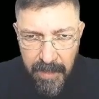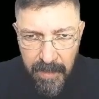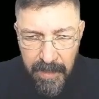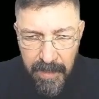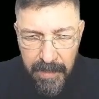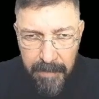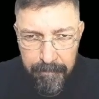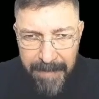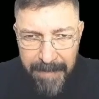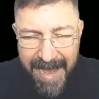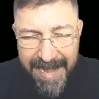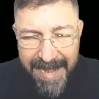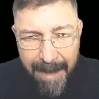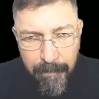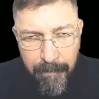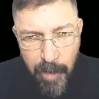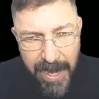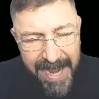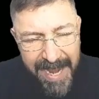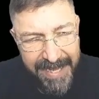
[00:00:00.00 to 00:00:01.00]
But I'm
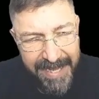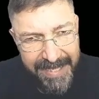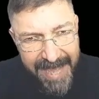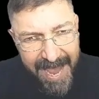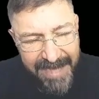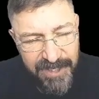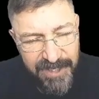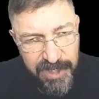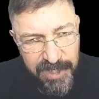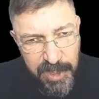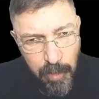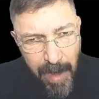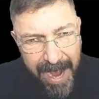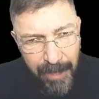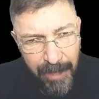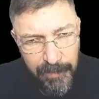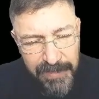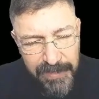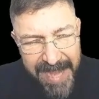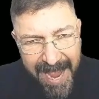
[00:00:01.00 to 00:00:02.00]
going to cast you
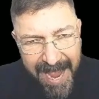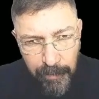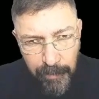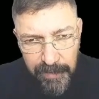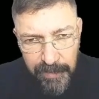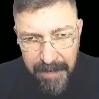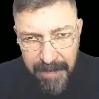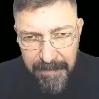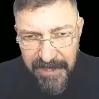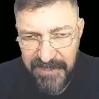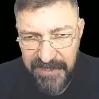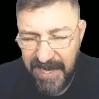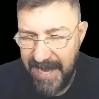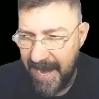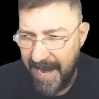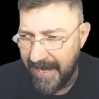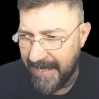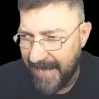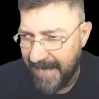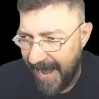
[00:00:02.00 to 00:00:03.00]
out now, demons, and
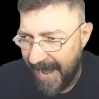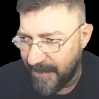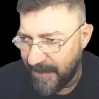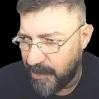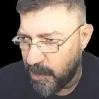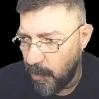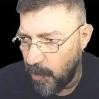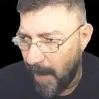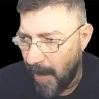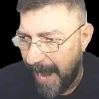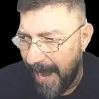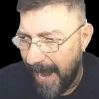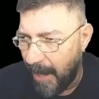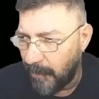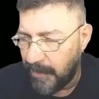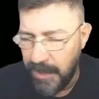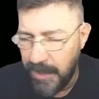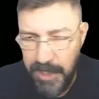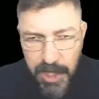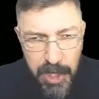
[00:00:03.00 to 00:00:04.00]
I cast you
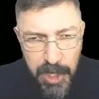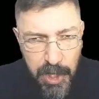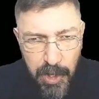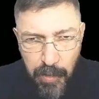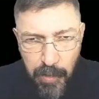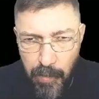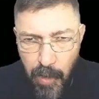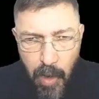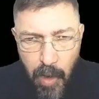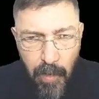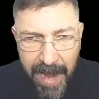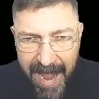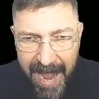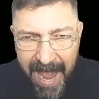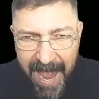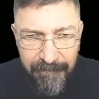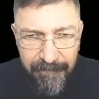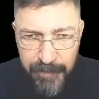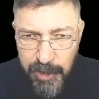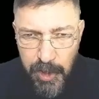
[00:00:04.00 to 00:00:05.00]
out. You will
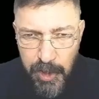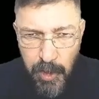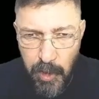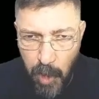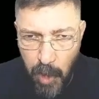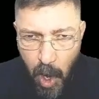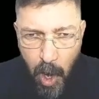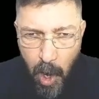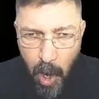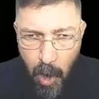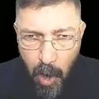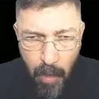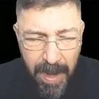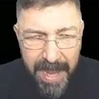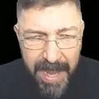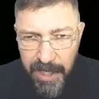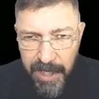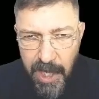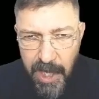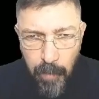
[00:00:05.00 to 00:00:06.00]
have to go.
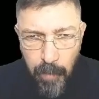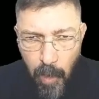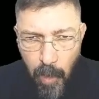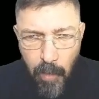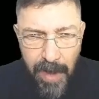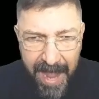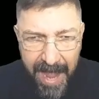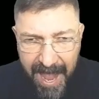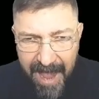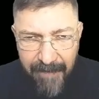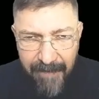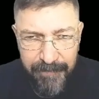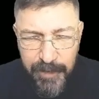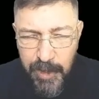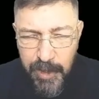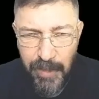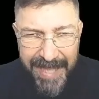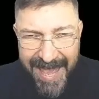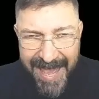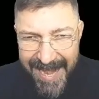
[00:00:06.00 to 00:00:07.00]
You will have to
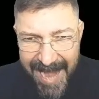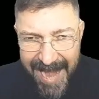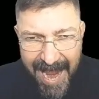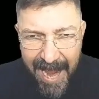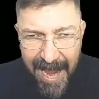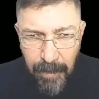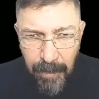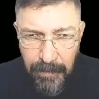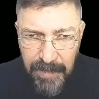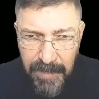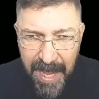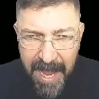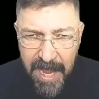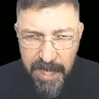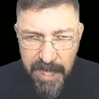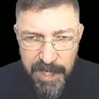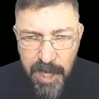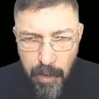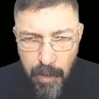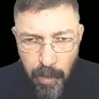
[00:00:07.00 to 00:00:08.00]
get out.
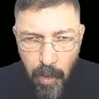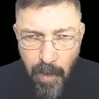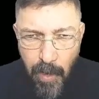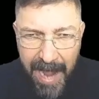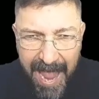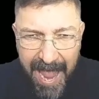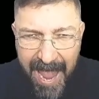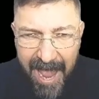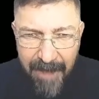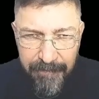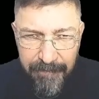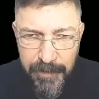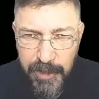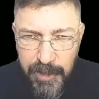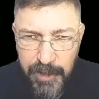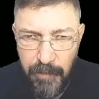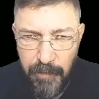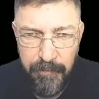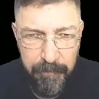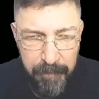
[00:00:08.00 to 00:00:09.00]
You will have
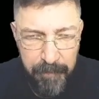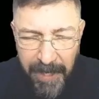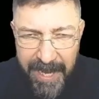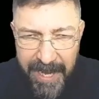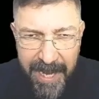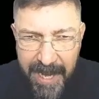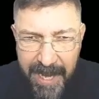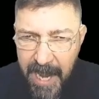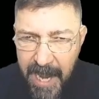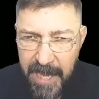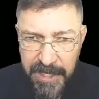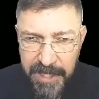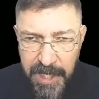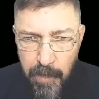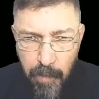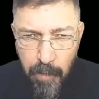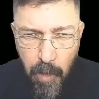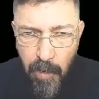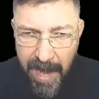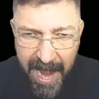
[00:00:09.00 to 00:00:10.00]
to flee. You
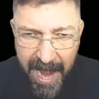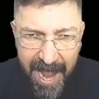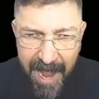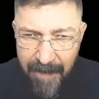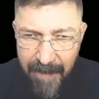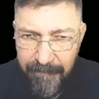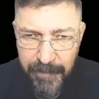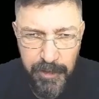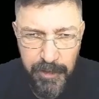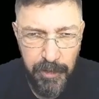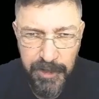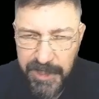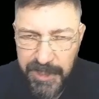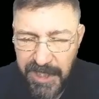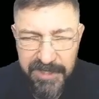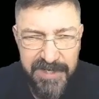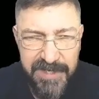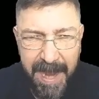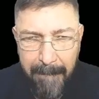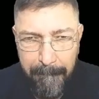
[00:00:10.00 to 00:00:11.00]
will have to
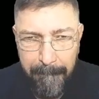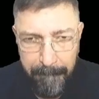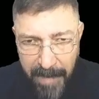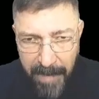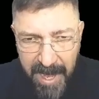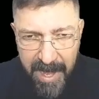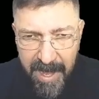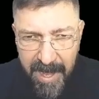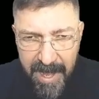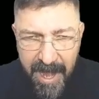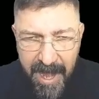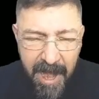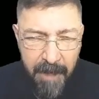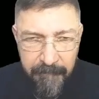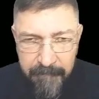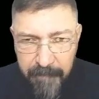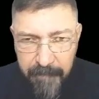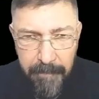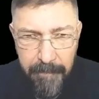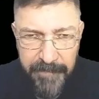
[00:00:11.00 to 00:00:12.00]
disappear
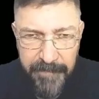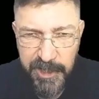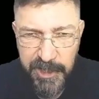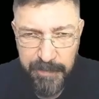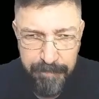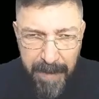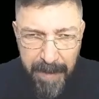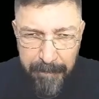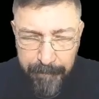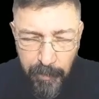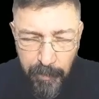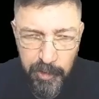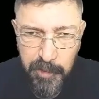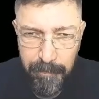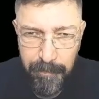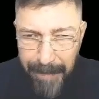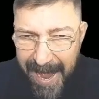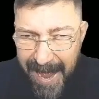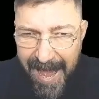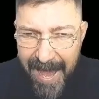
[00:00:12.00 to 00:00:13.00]
from these people's
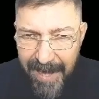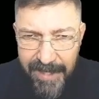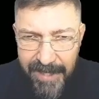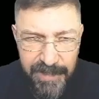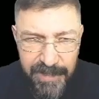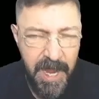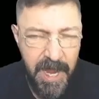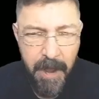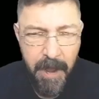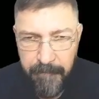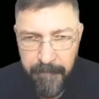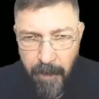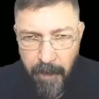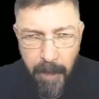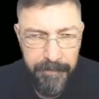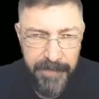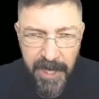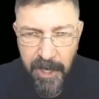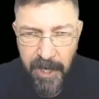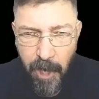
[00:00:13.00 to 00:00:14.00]
bodies, from
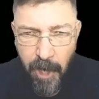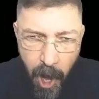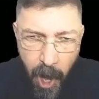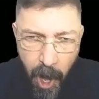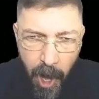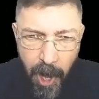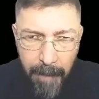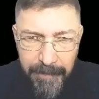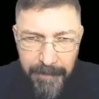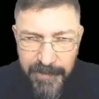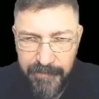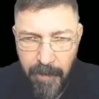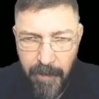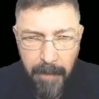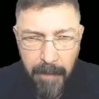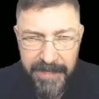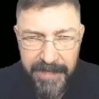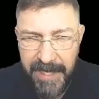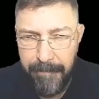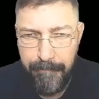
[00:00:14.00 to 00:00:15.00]
their homes, from
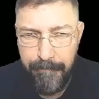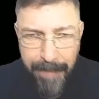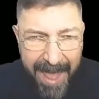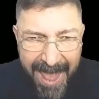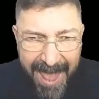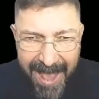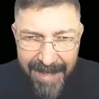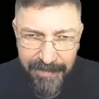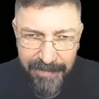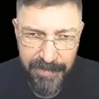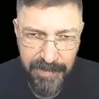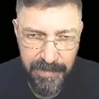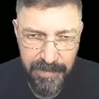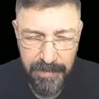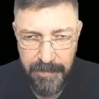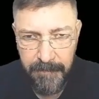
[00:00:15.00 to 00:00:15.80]
their pets,